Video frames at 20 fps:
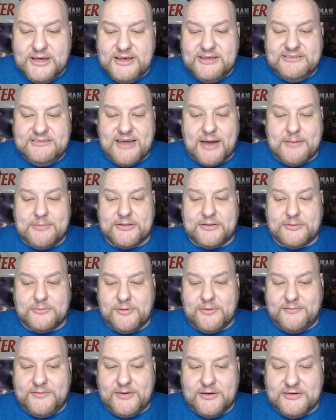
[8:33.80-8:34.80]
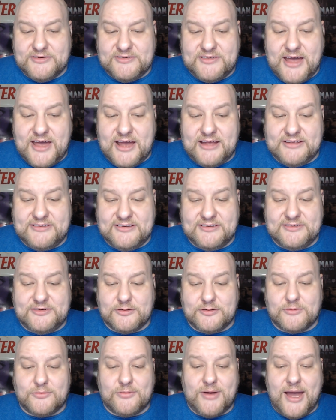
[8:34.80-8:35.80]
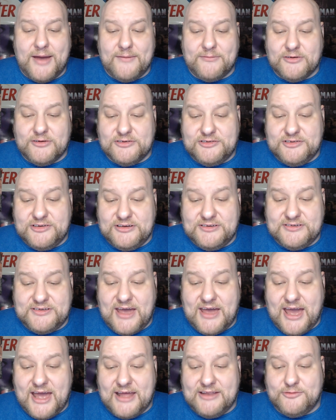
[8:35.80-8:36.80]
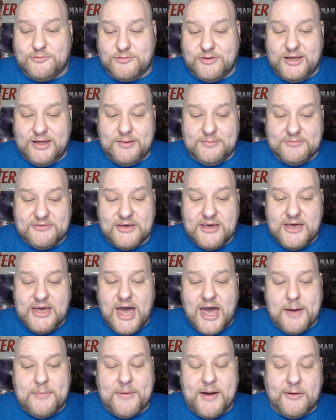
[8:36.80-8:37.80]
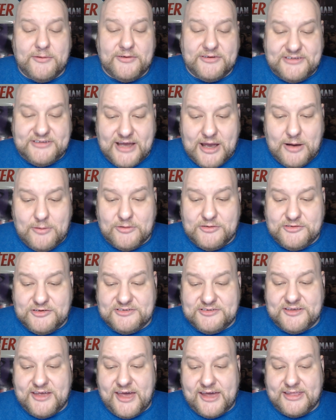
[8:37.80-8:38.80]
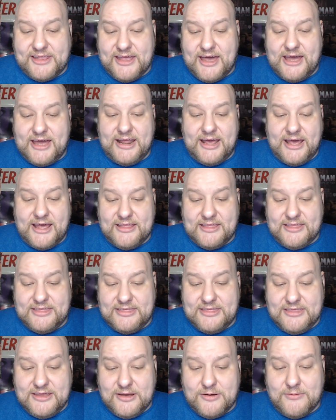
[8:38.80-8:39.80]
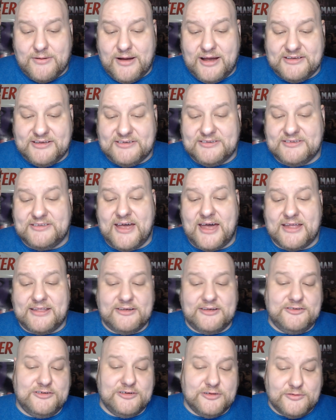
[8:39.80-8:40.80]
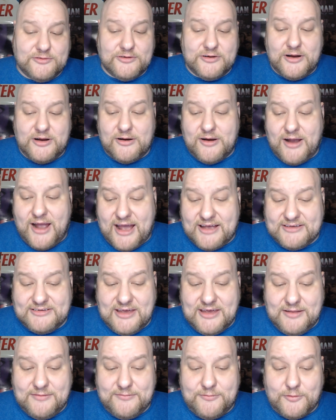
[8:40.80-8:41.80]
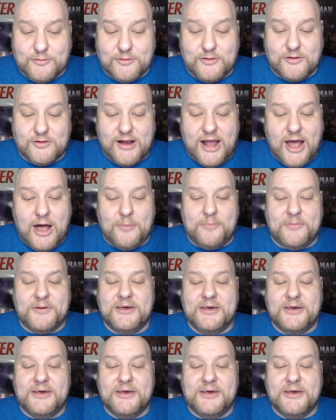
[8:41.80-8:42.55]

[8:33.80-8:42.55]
Tabitha reveals that since her arrival, she's had dreams about a tower just like that, and theorizes that the children are asking for her help.